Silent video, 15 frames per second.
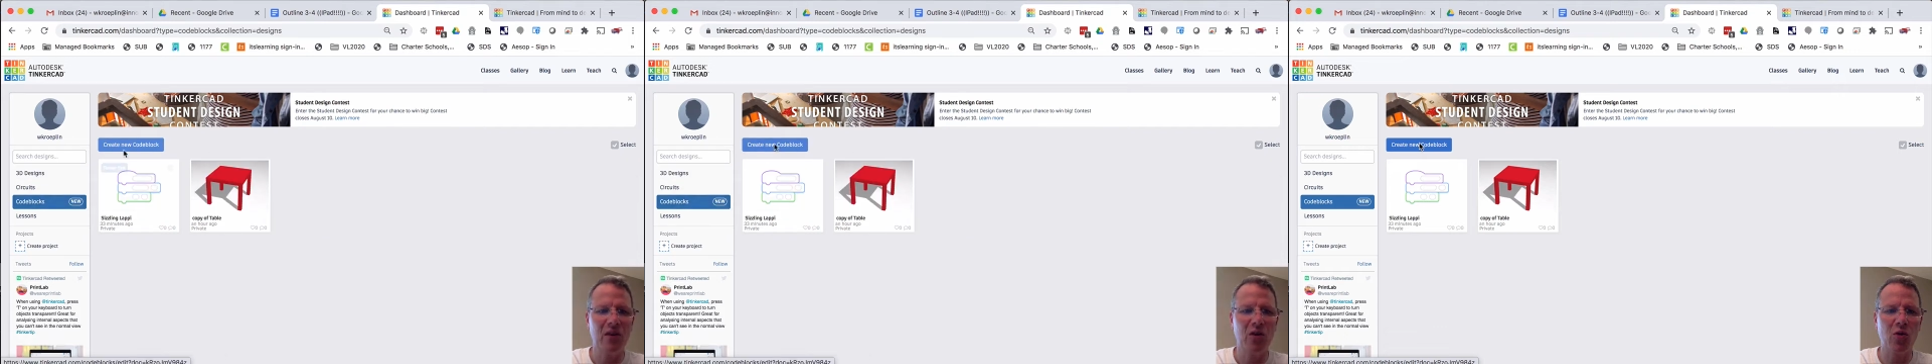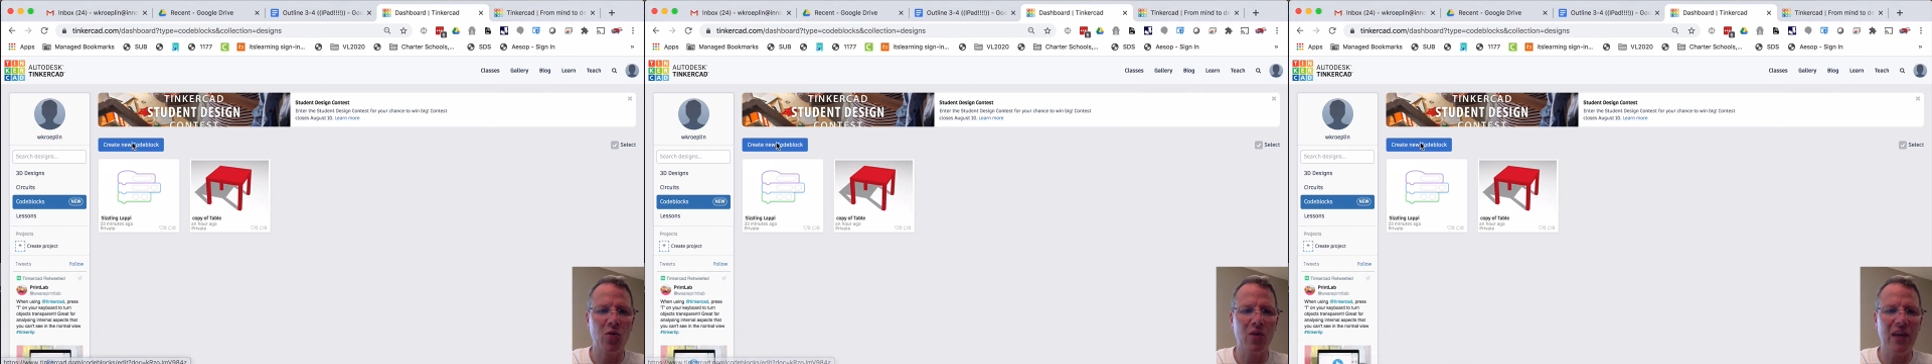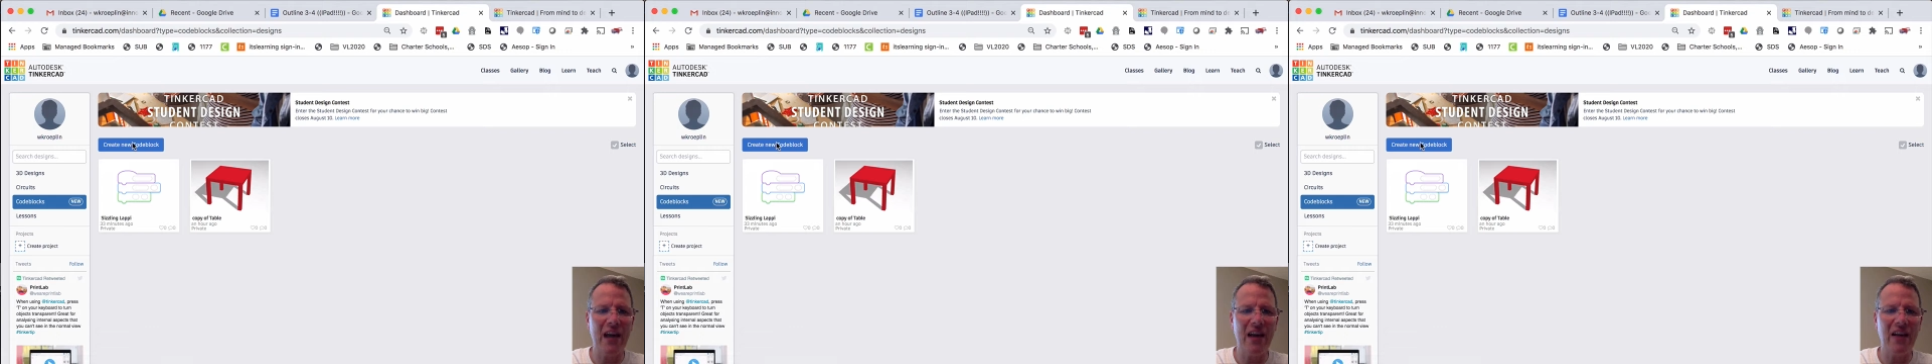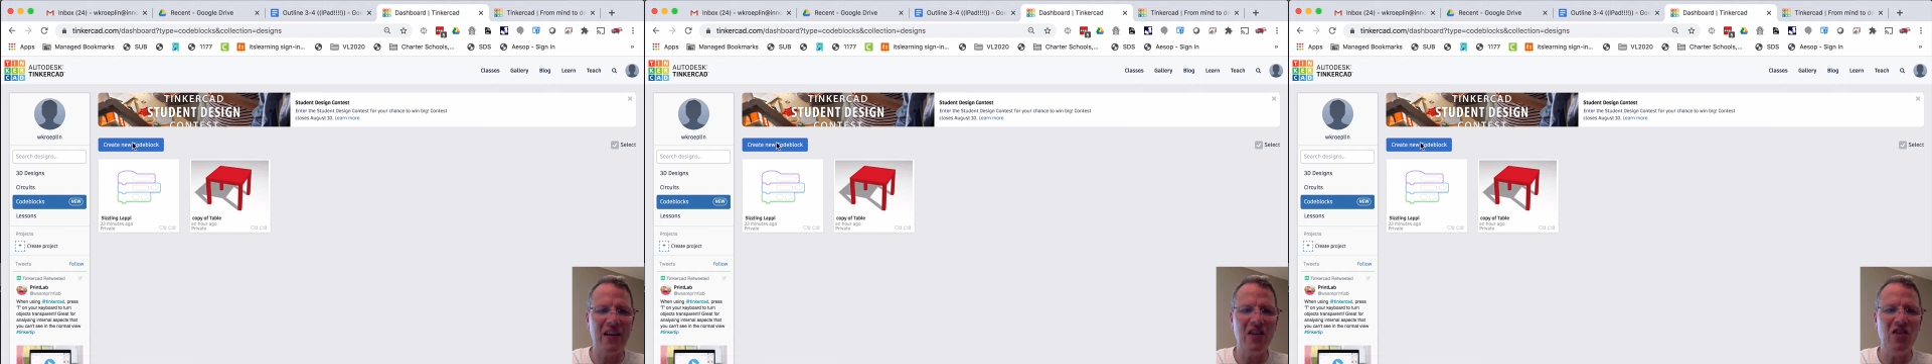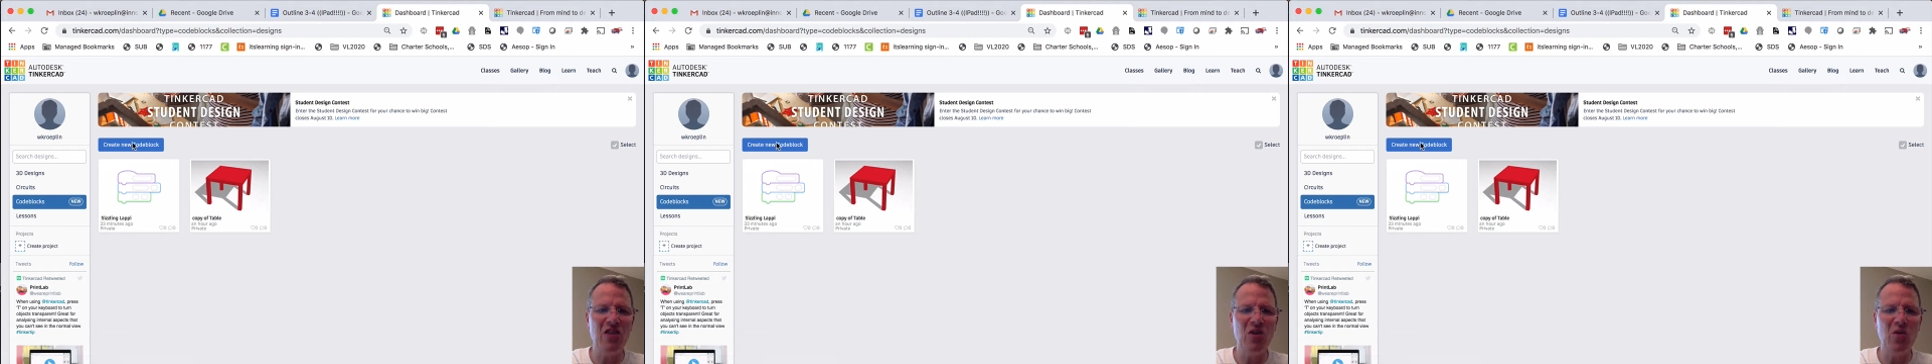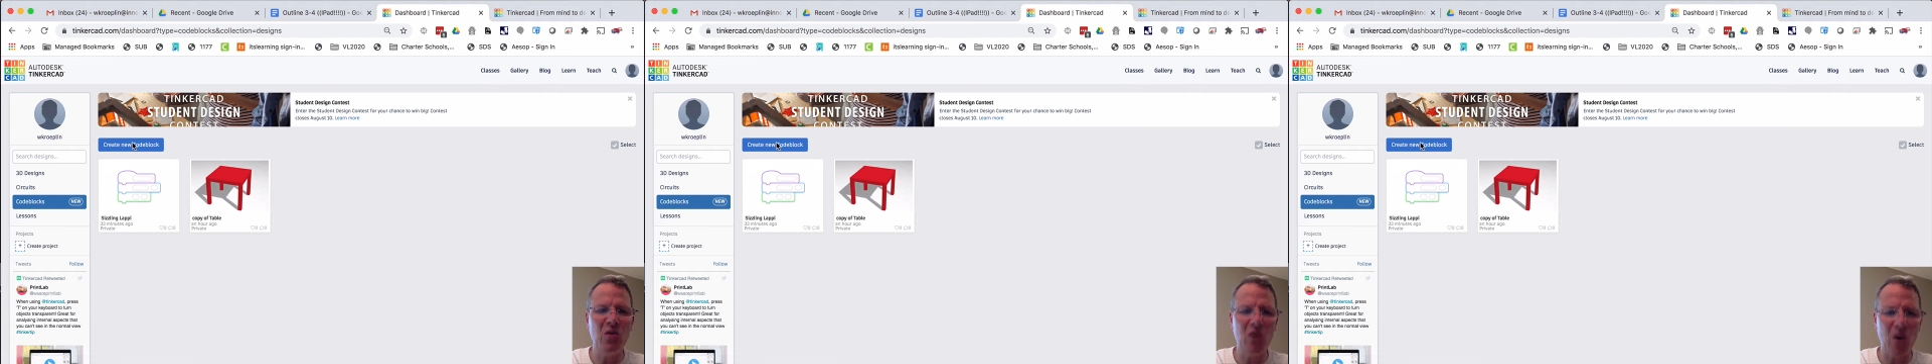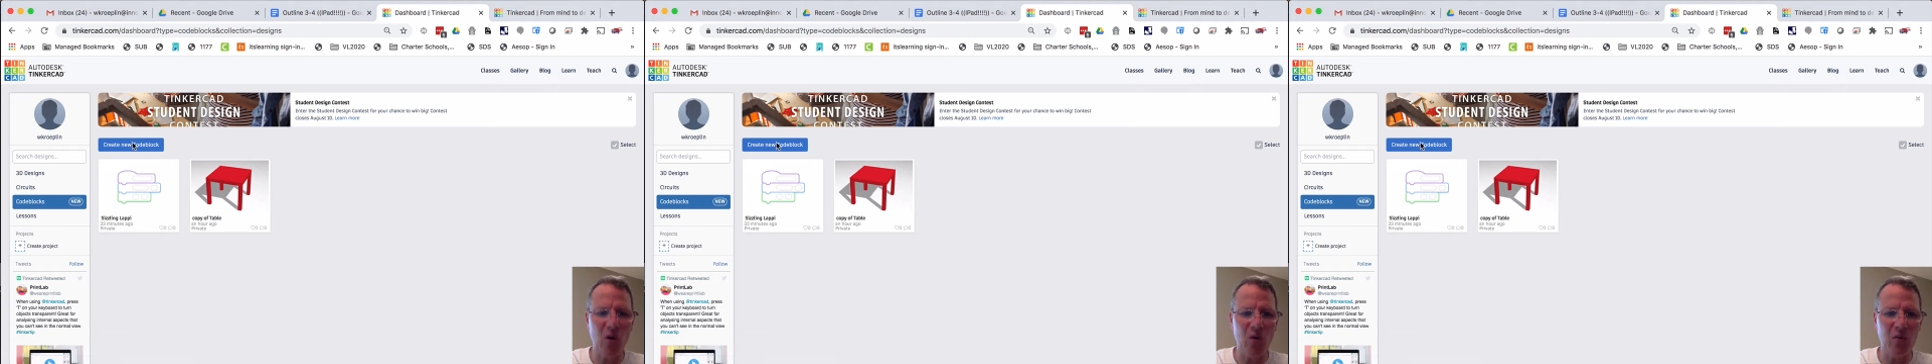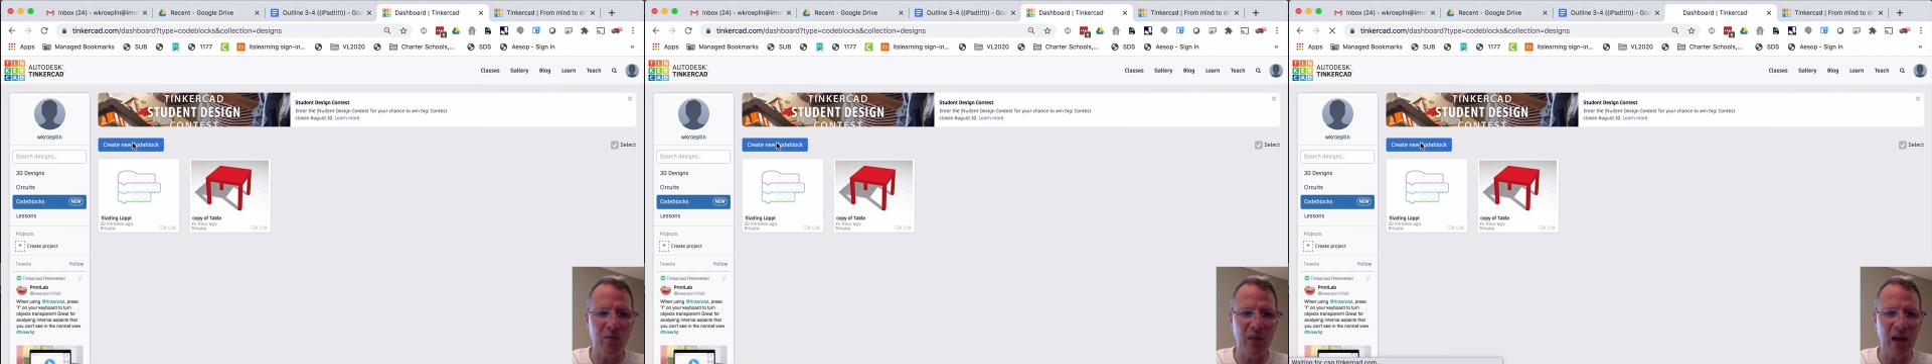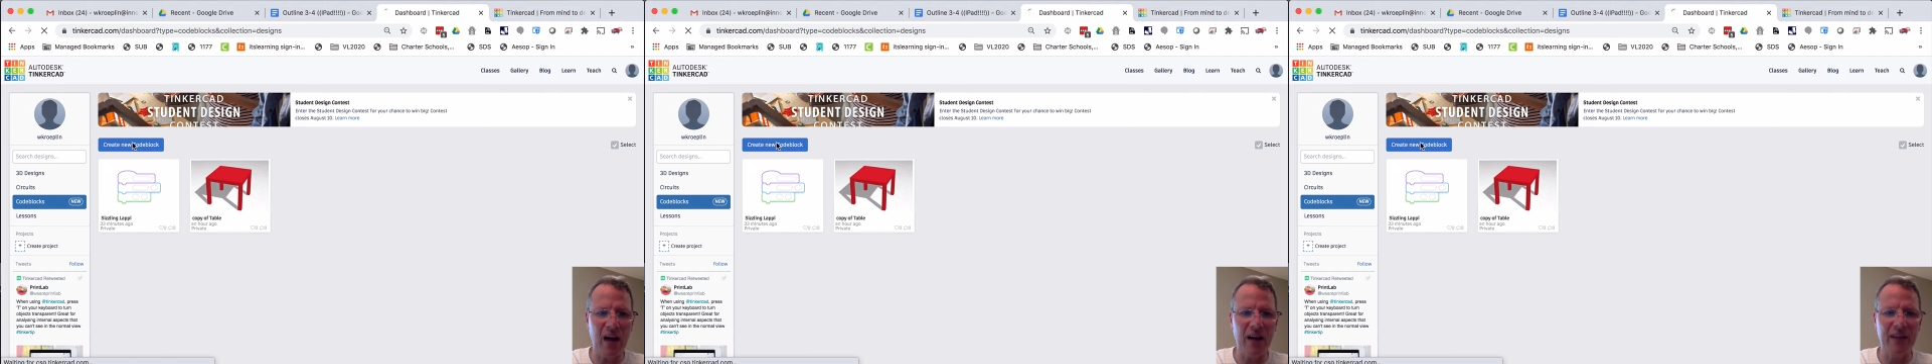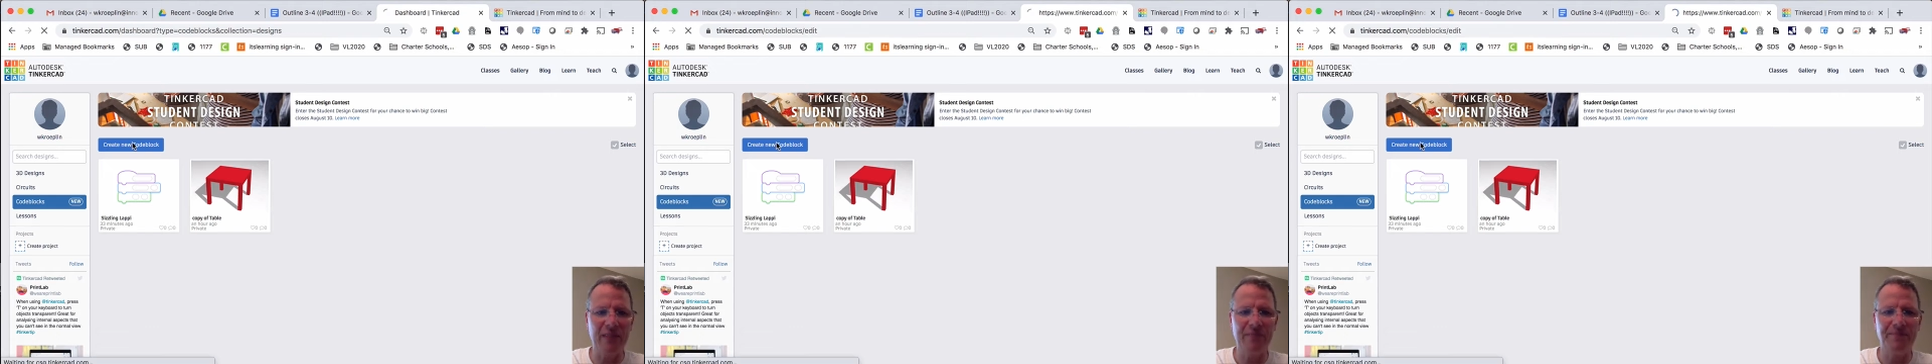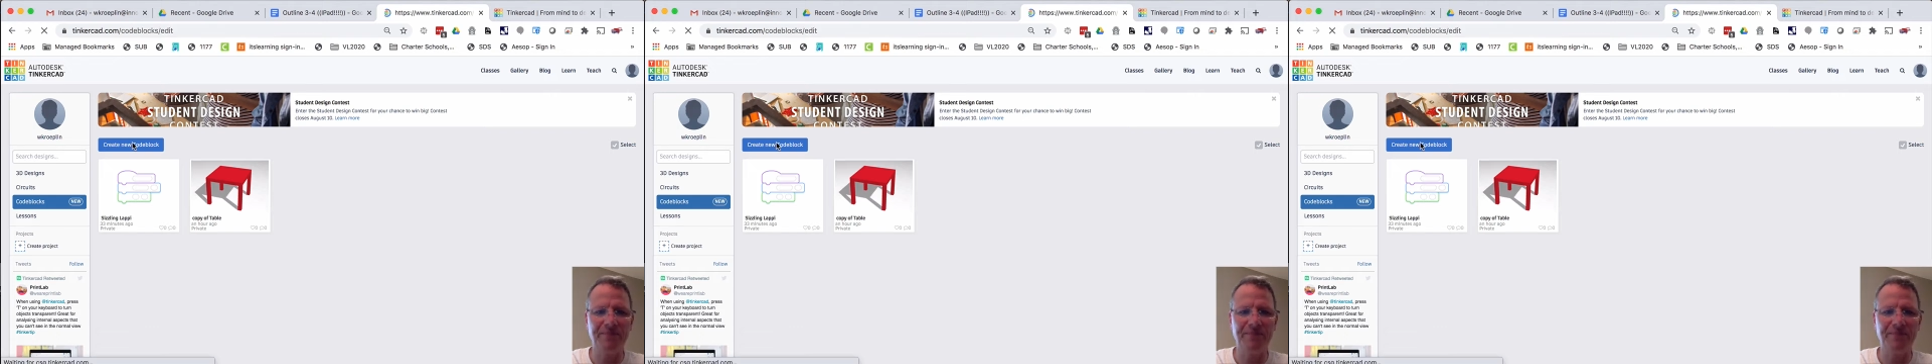Create a new code block.